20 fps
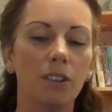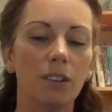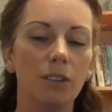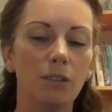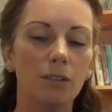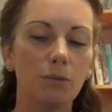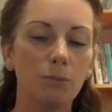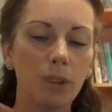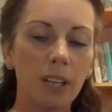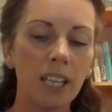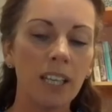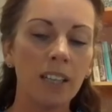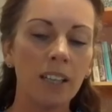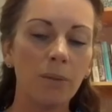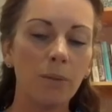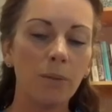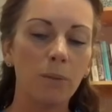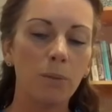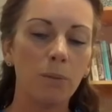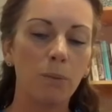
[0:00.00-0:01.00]

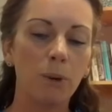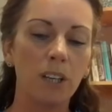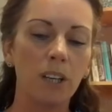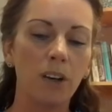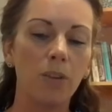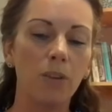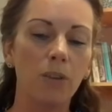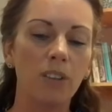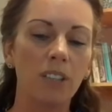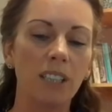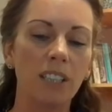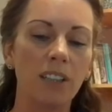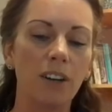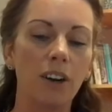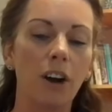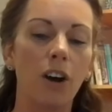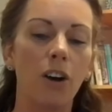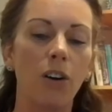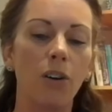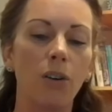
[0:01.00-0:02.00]
really we already
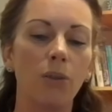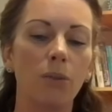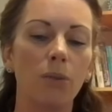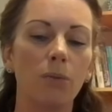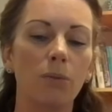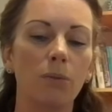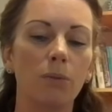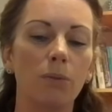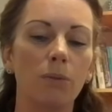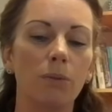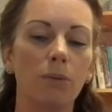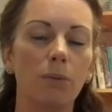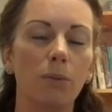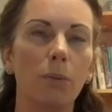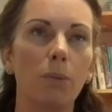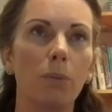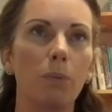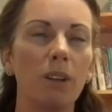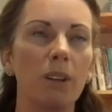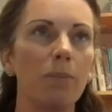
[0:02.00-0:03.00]
know
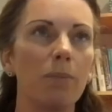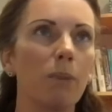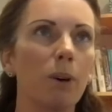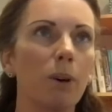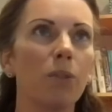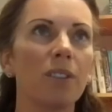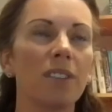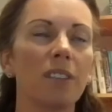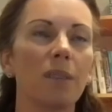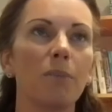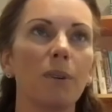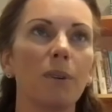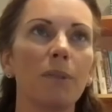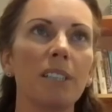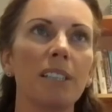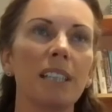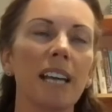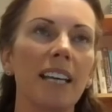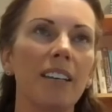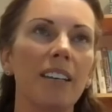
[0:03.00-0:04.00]
with most
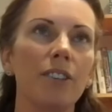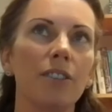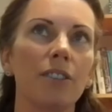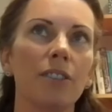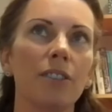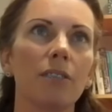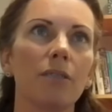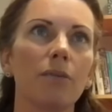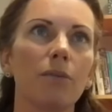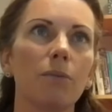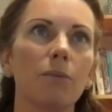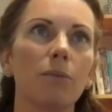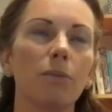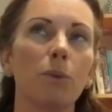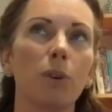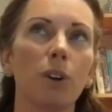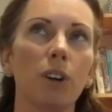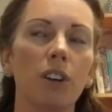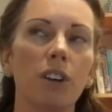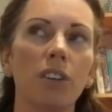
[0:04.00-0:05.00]
implementation
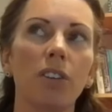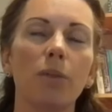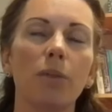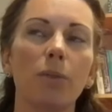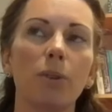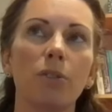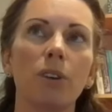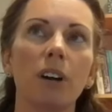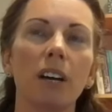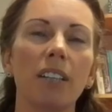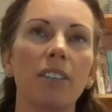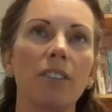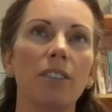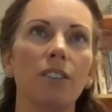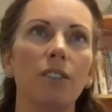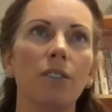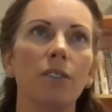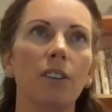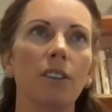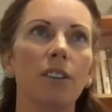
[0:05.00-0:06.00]
work that we're trying to
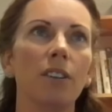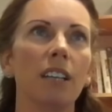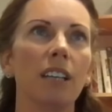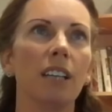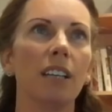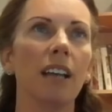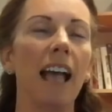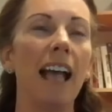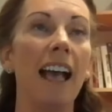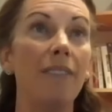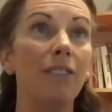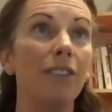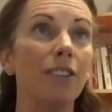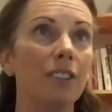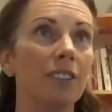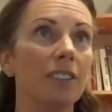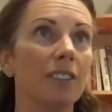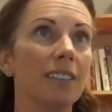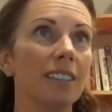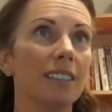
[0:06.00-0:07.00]
do that the
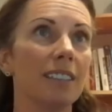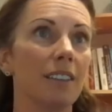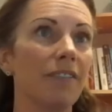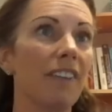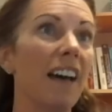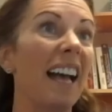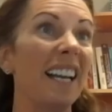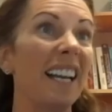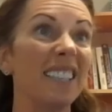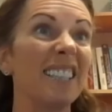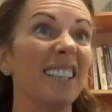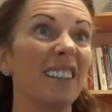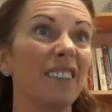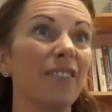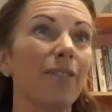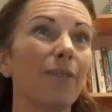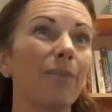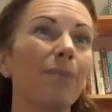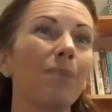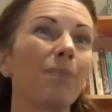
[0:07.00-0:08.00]
evidence is
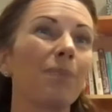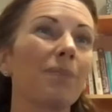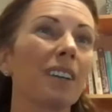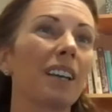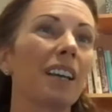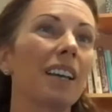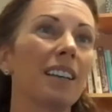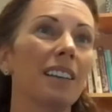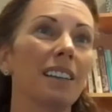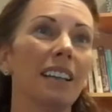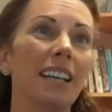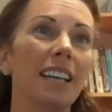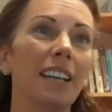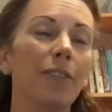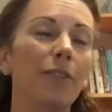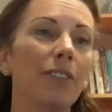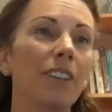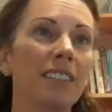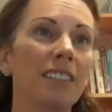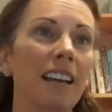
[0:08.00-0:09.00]
effective.
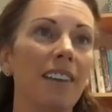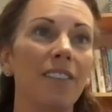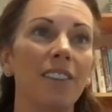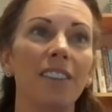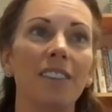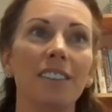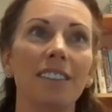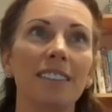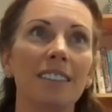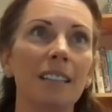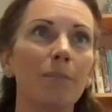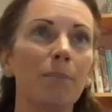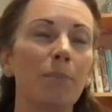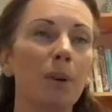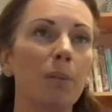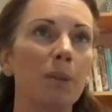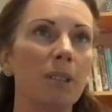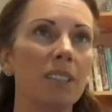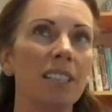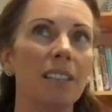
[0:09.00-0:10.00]
If this evidence is
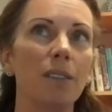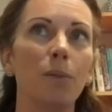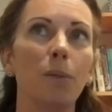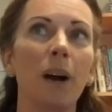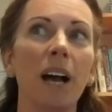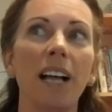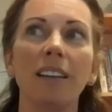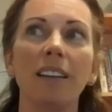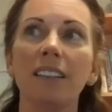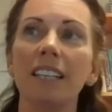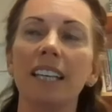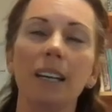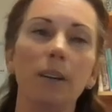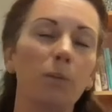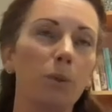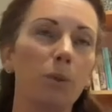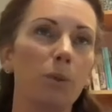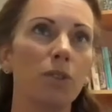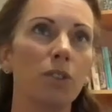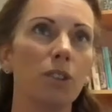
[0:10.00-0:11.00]
implemented well,
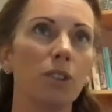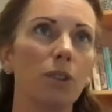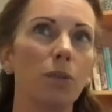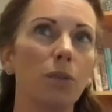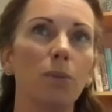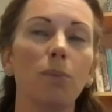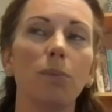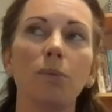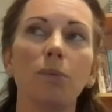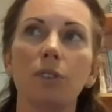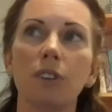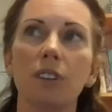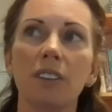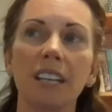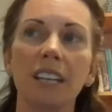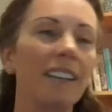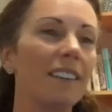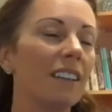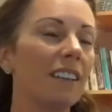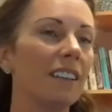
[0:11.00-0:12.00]
it will do the
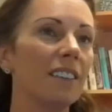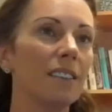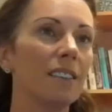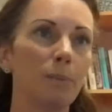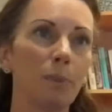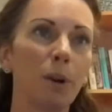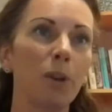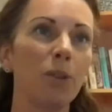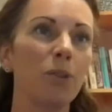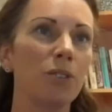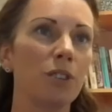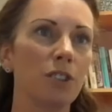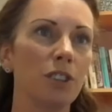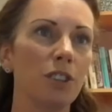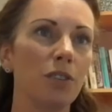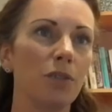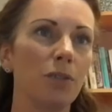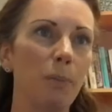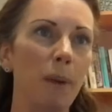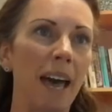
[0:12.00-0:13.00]
thing that it's supposed to
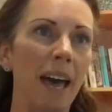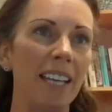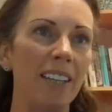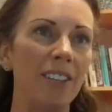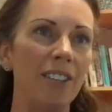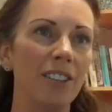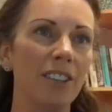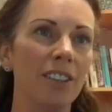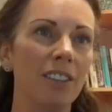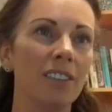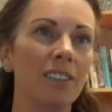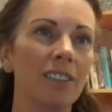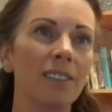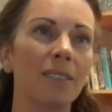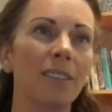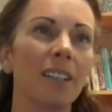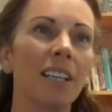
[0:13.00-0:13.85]
do for patients.